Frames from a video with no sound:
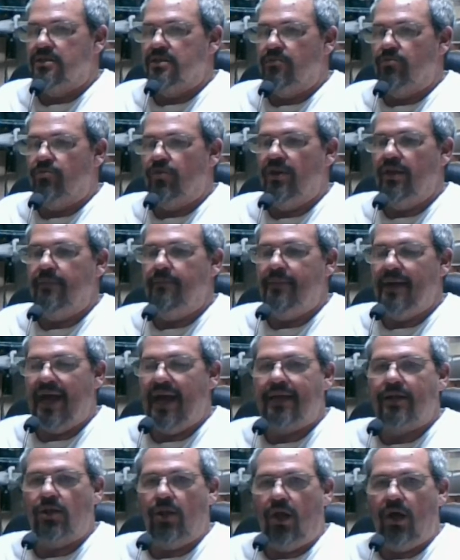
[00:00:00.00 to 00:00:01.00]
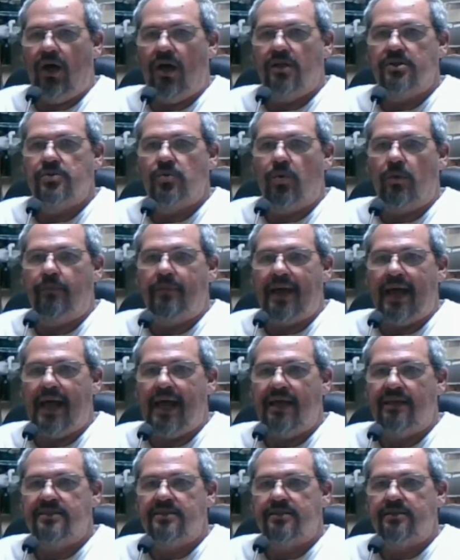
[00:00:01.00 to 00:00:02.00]
really bad laws were
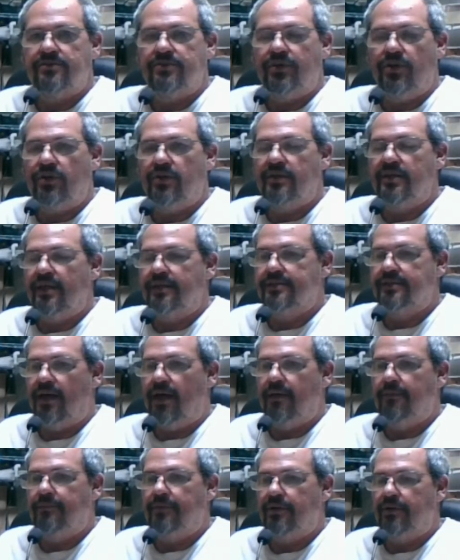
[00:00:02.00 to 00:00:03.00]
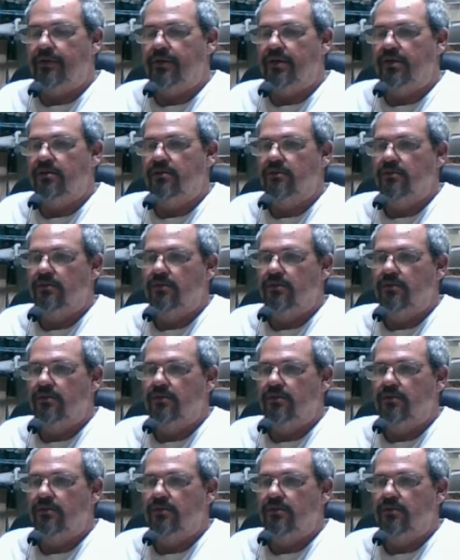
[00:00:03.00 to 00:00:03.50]
passed during that time period.